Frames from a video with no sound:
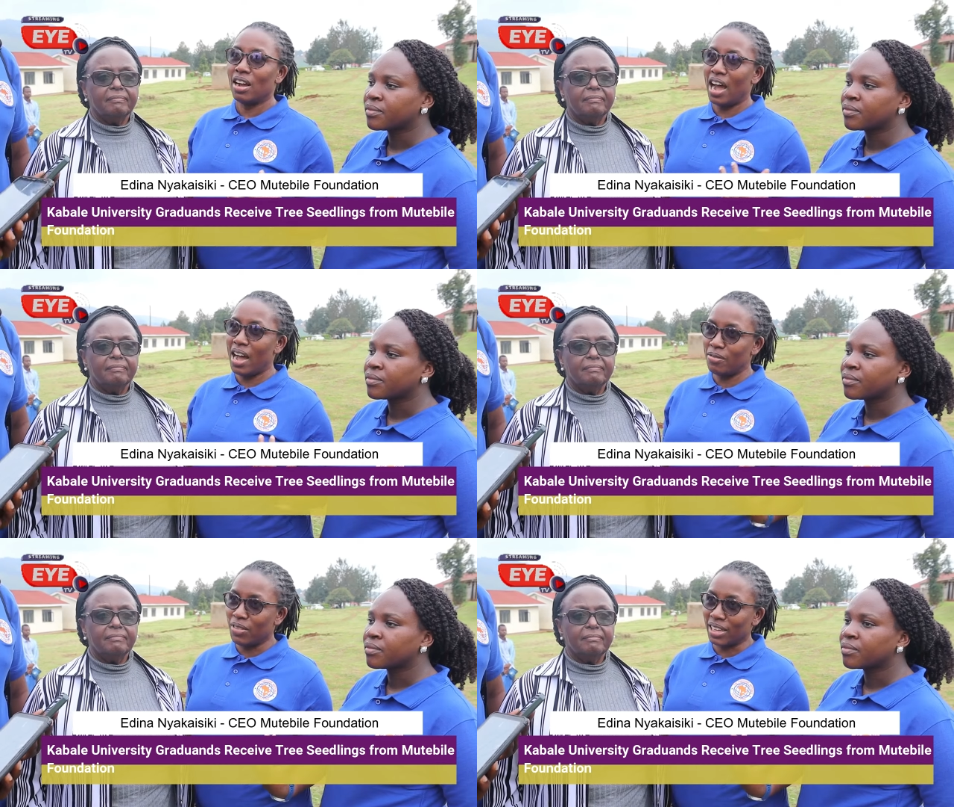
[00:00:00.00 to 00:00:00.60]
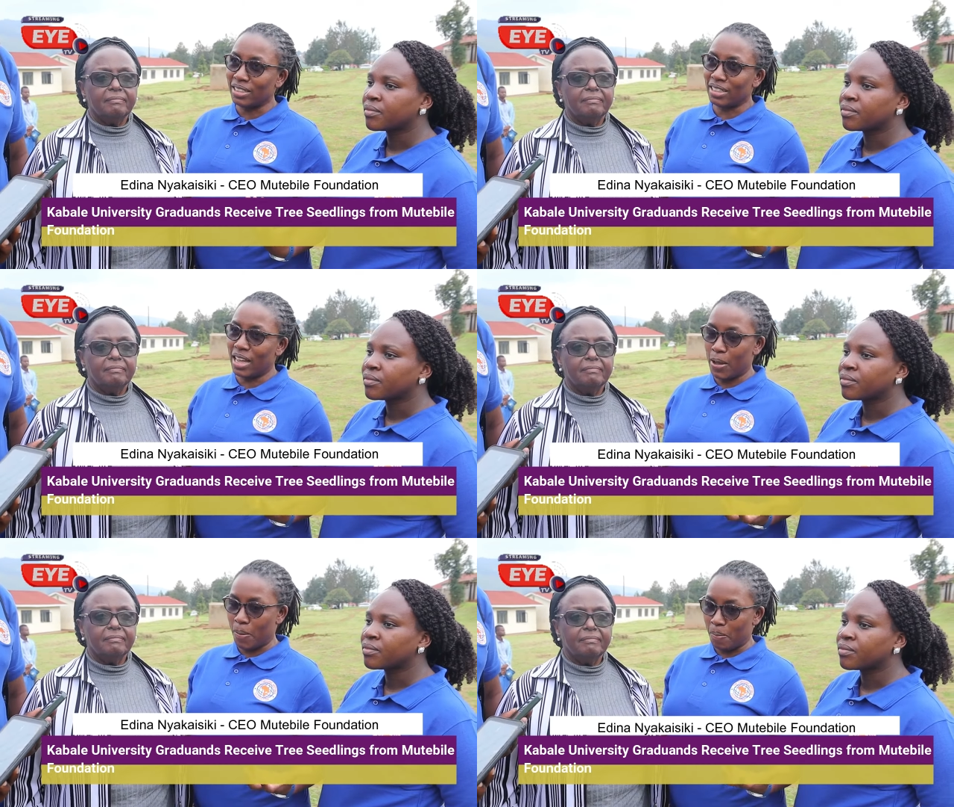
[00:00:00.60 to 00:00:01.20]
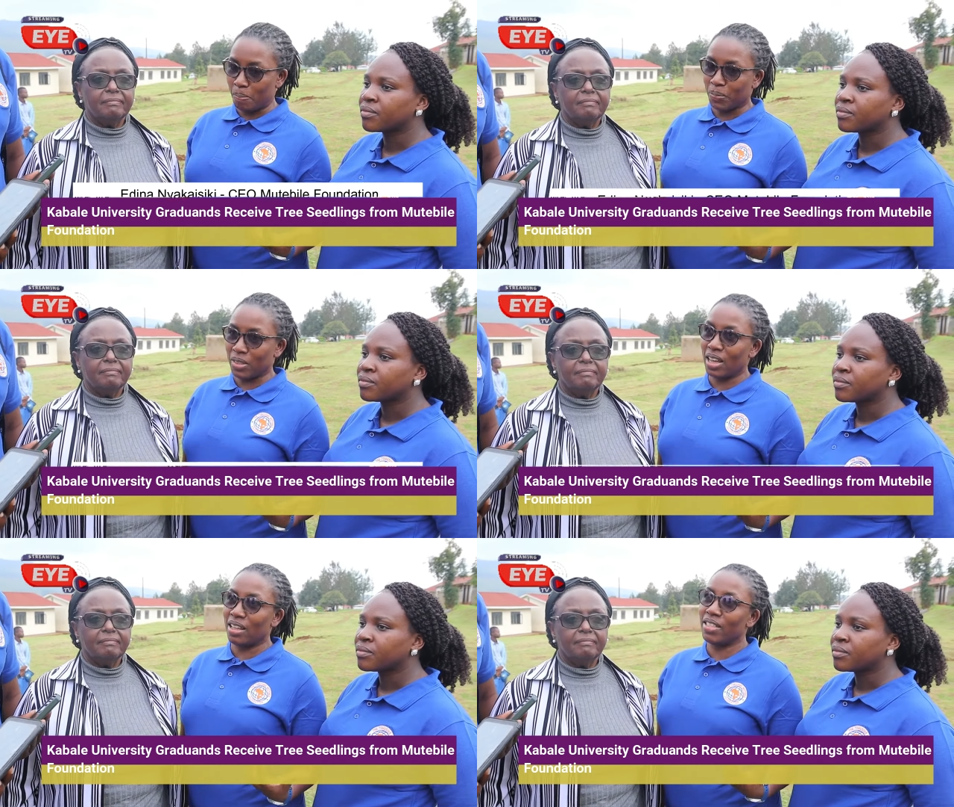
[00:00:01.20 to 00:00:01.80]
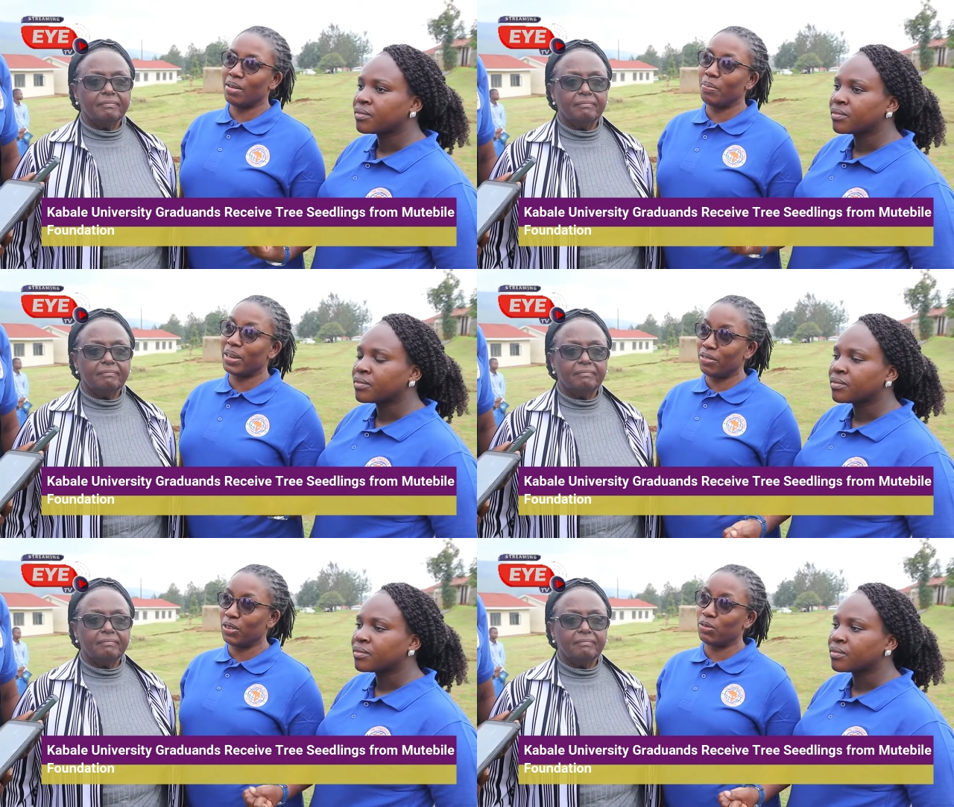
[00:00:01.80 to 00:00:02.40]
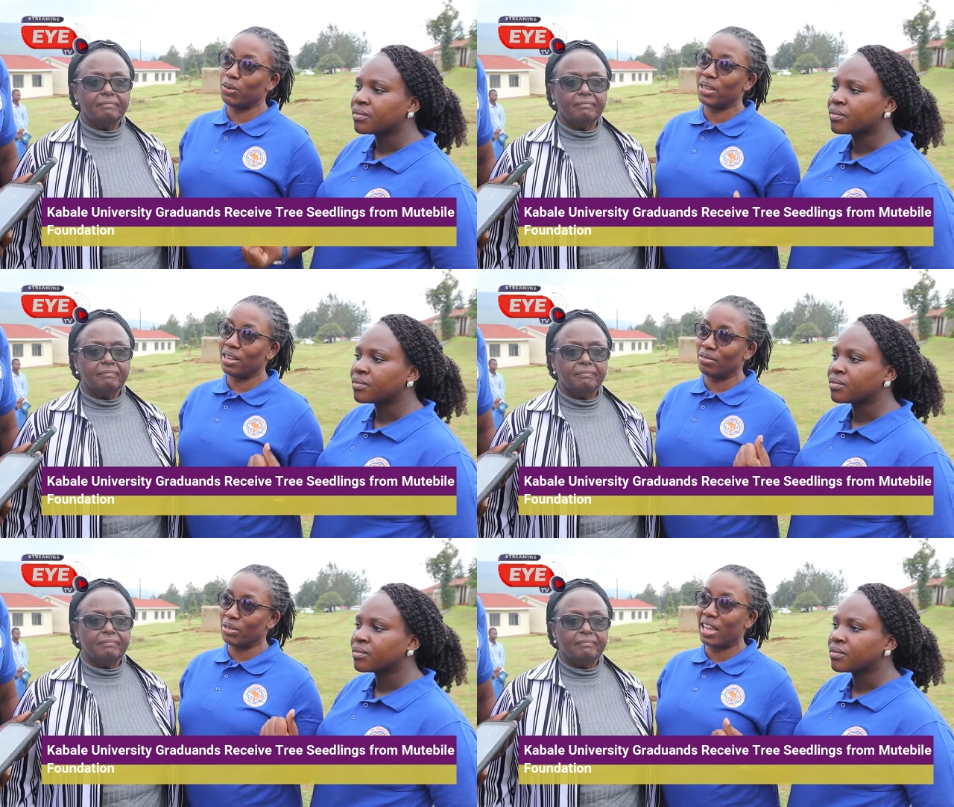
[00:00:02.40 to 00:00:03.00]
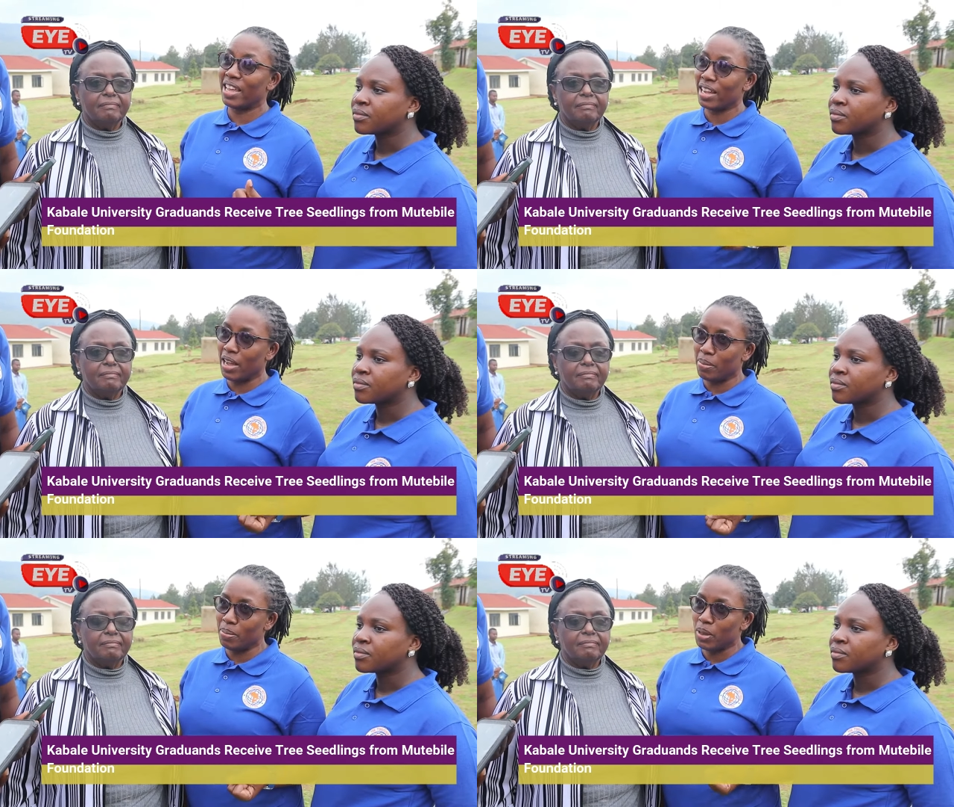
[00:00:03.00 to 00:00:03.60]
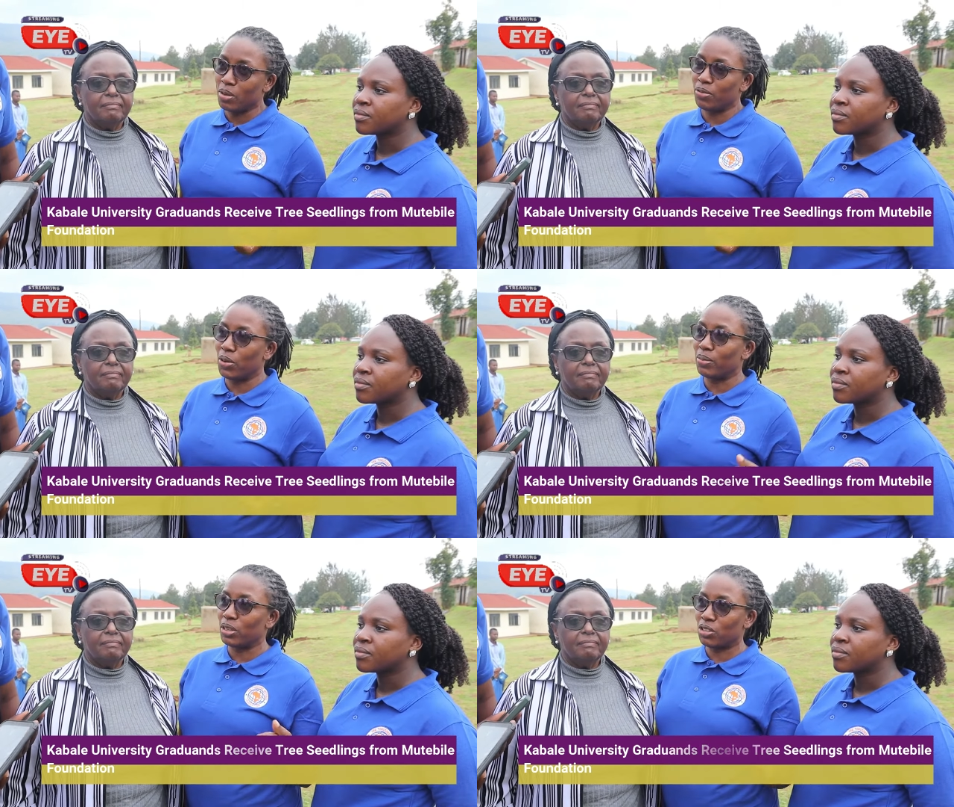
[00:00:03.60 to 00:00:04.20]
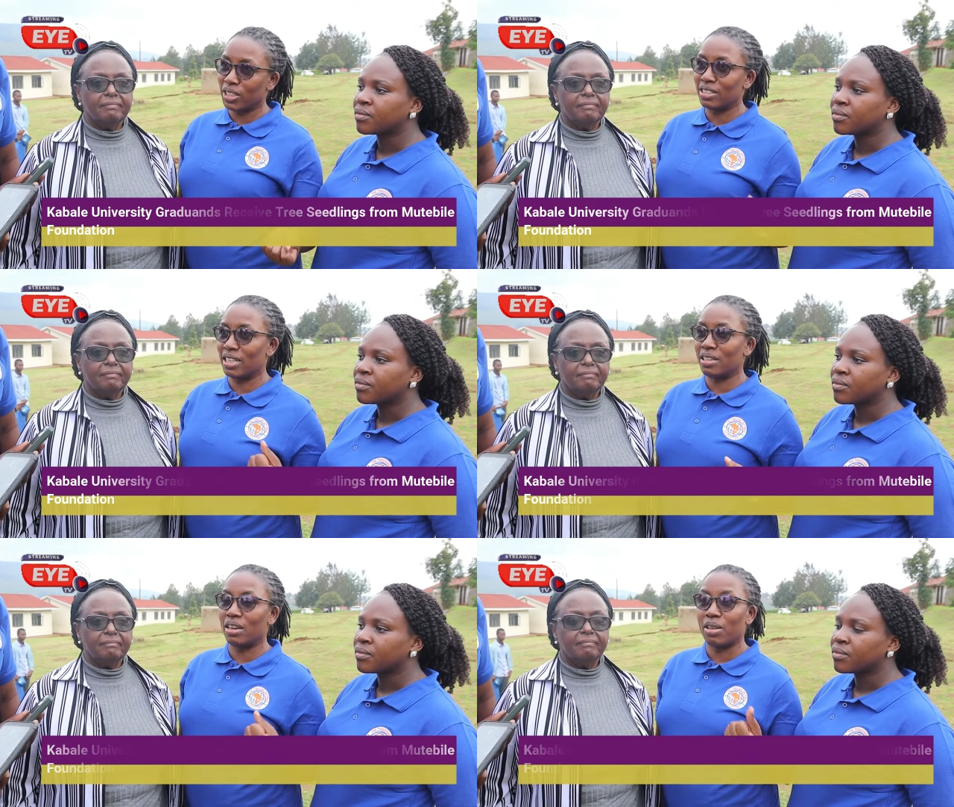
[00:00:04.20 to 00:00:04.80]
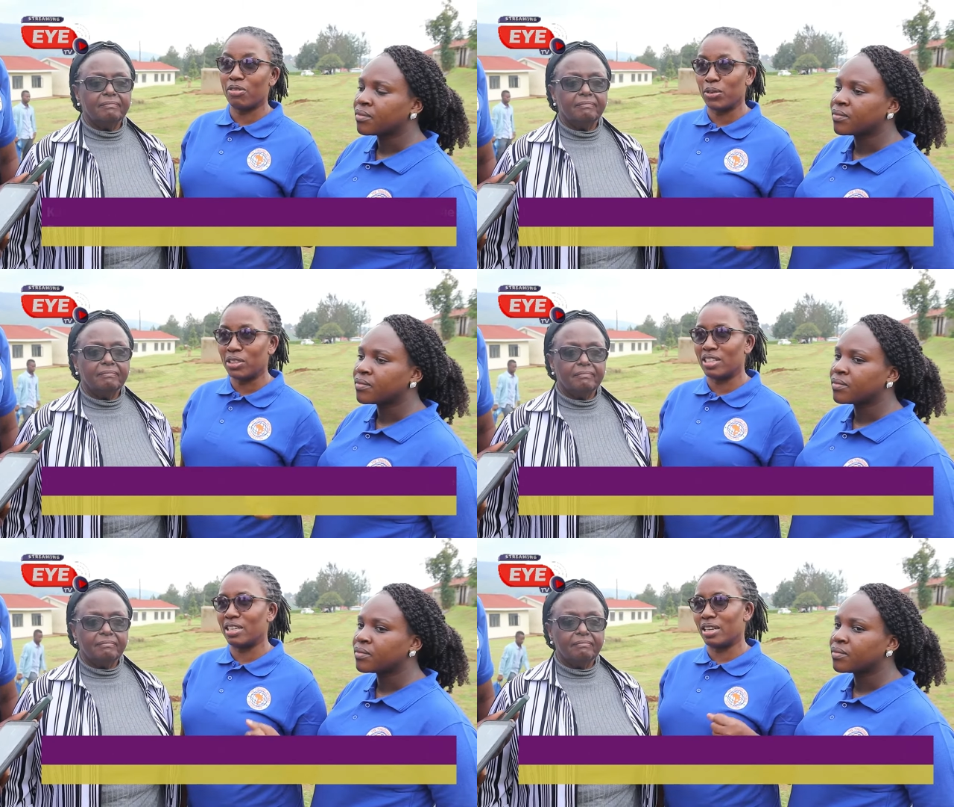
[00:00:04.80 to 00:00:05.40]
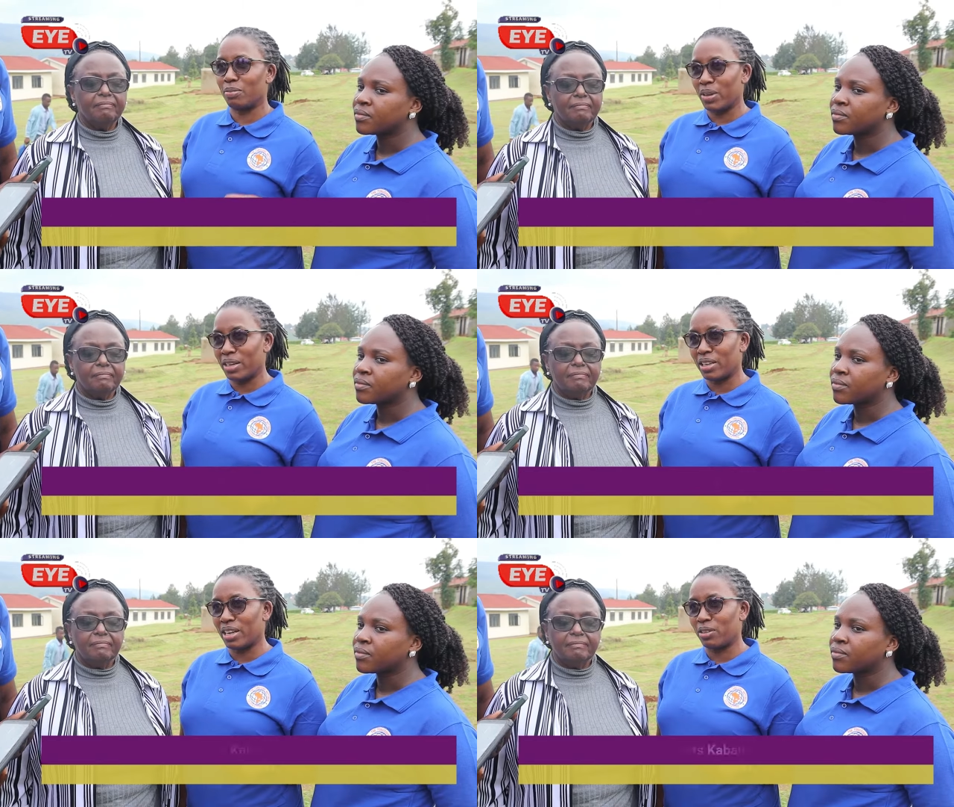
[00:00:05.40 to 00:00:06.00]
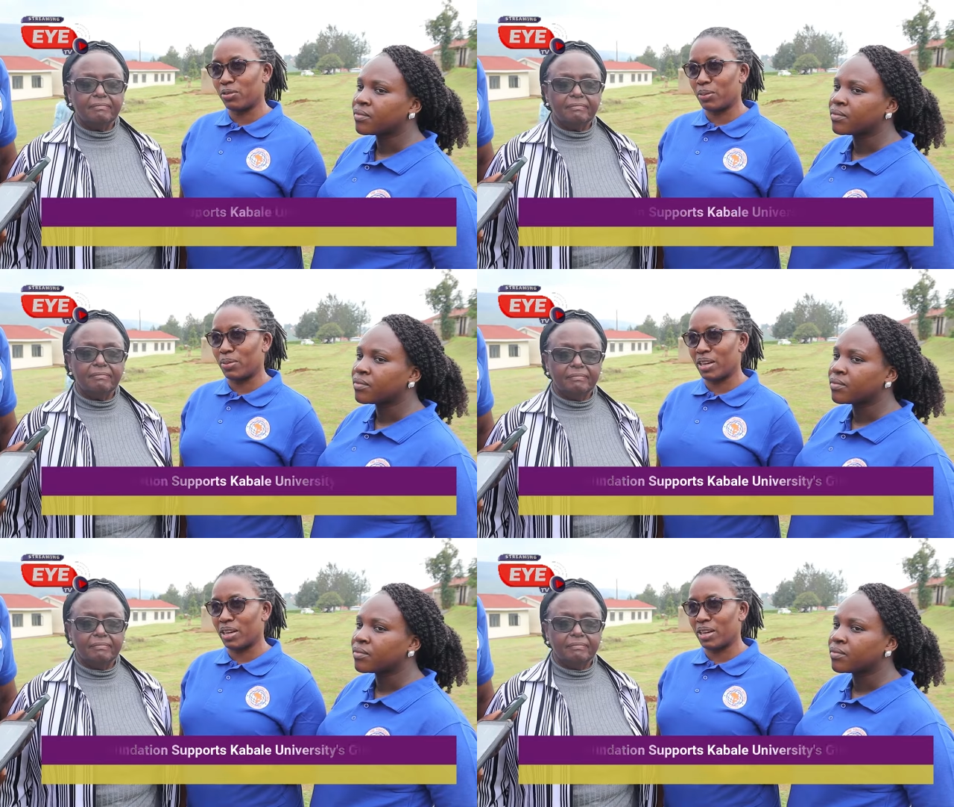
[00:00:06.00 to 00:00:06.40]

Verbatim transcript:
Speaker 1: have that um, the, the benefit from the, the income from the trees, that the, the fruits that they, they get from